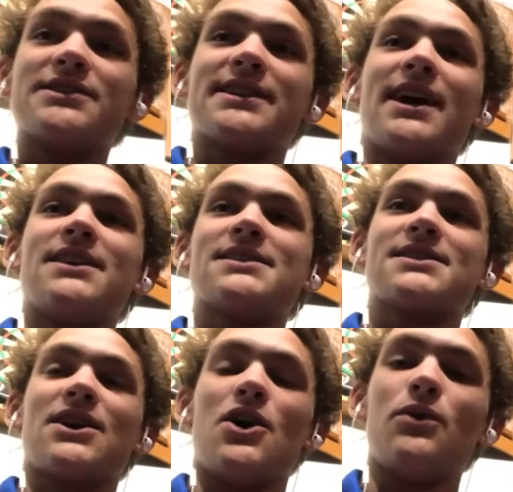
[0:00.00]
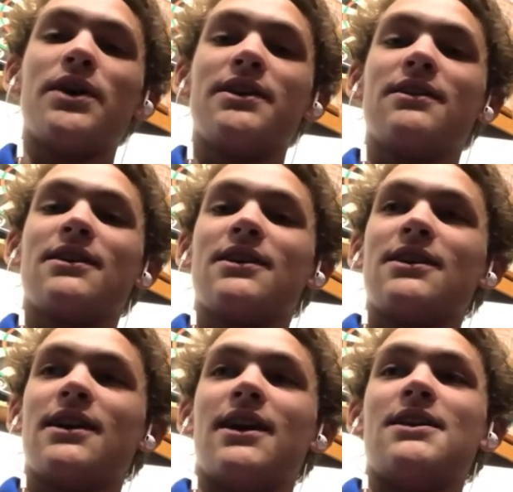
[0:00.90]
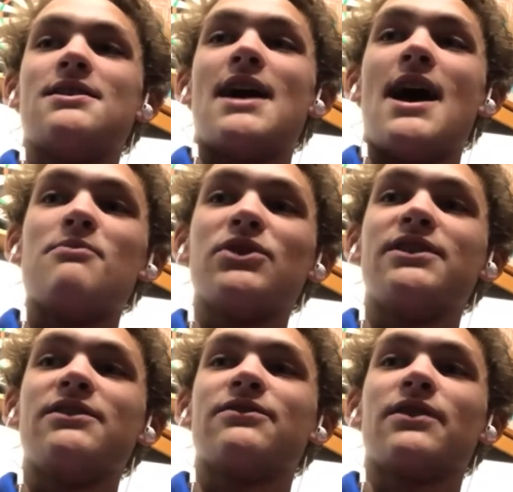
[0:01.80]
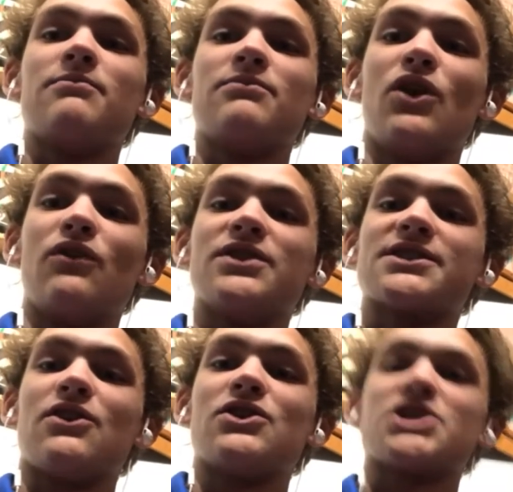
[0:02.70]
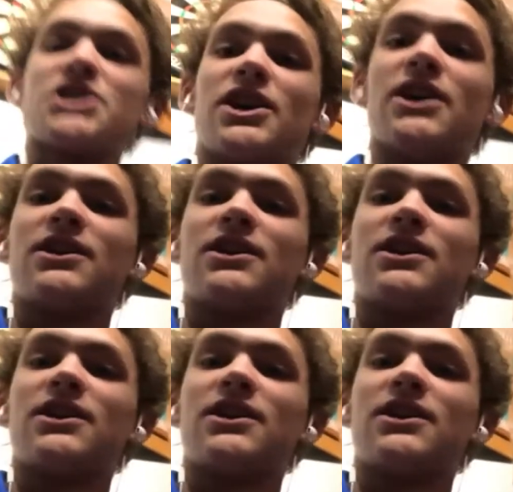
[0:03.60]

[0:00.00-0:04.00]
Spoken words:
against Cohen and Emily from Nova Scotia.